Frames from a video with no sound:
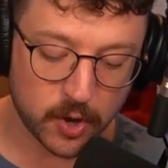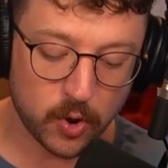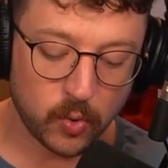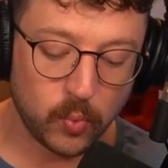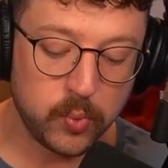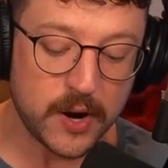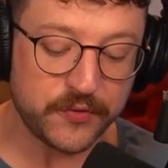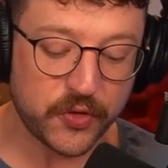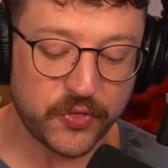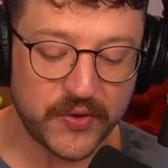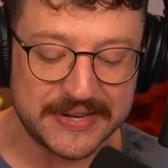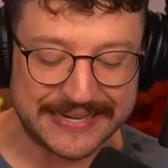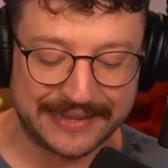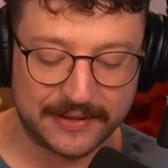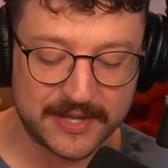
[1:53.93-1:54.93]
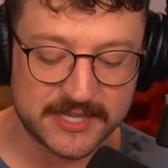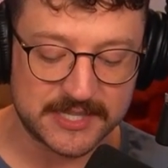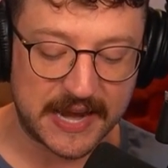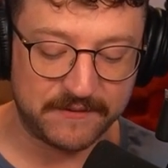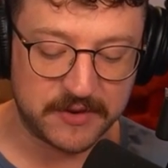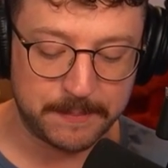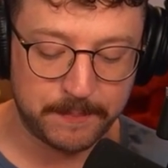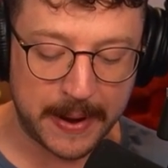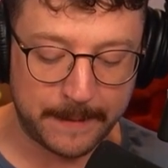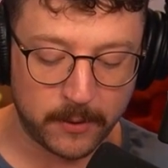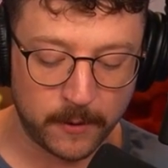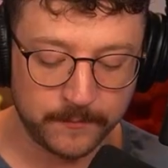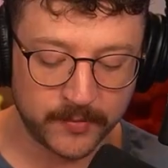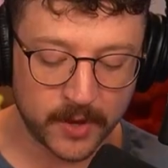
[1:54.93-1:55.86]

with the talent Safety Bubble,